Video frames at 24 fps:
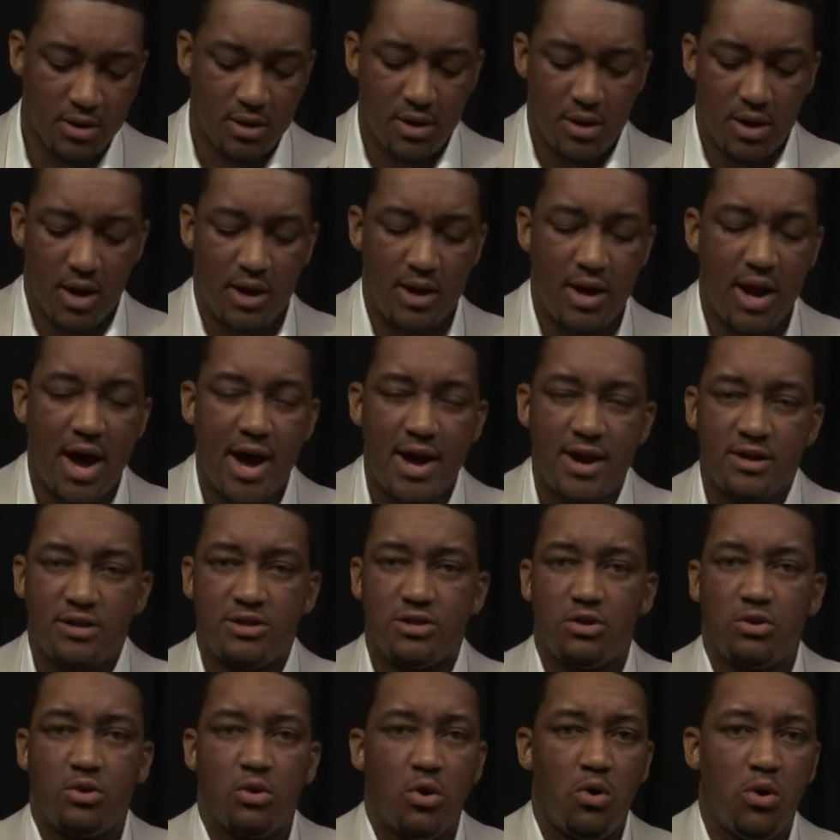Anaya to
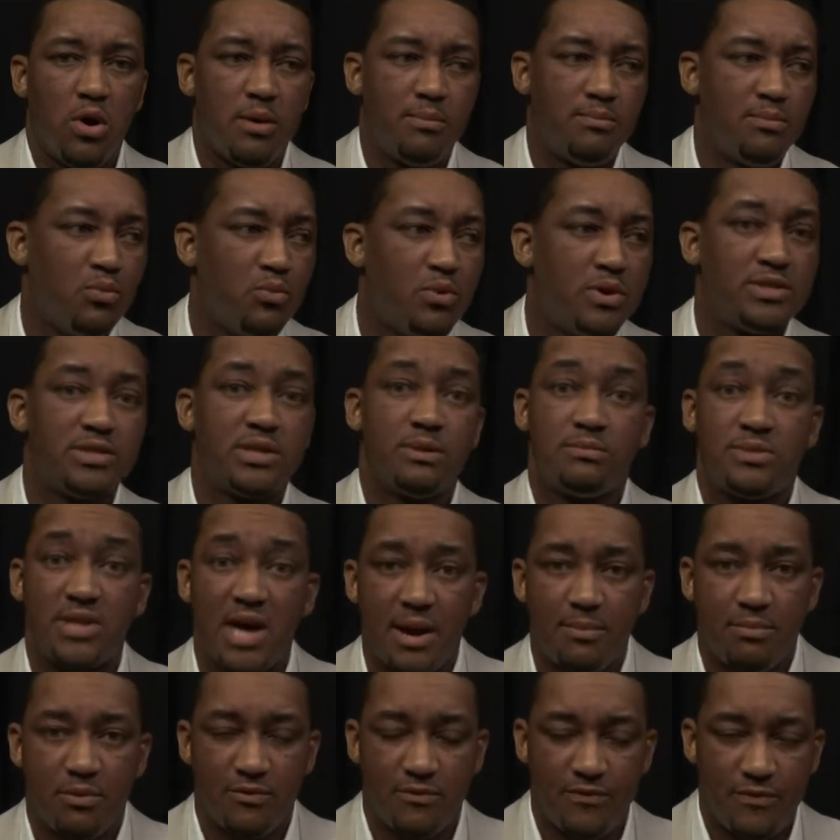grow up with some
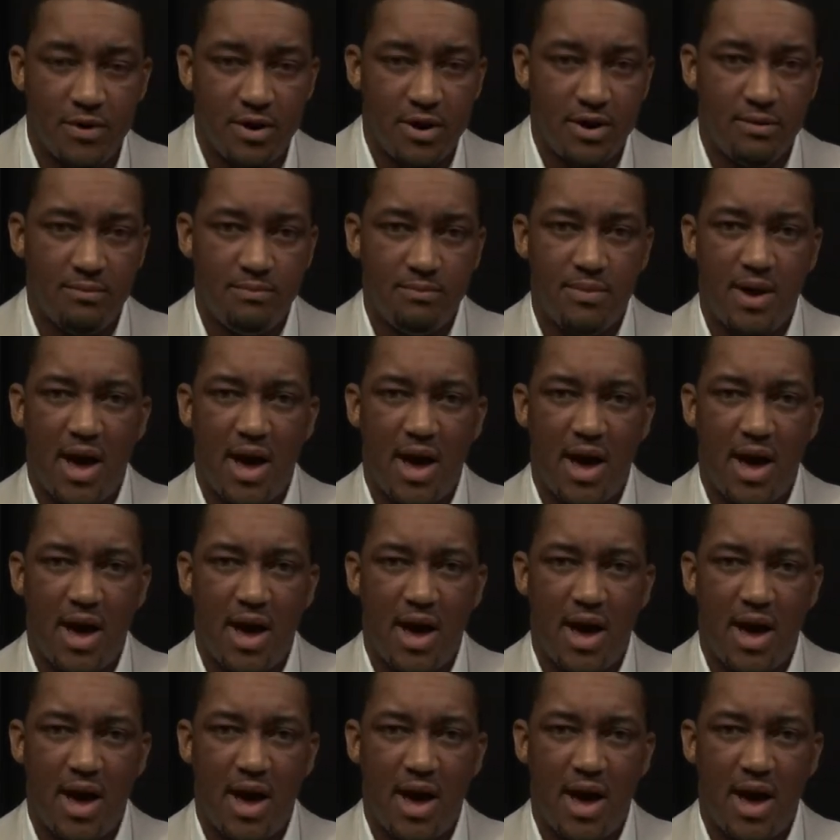type of fun.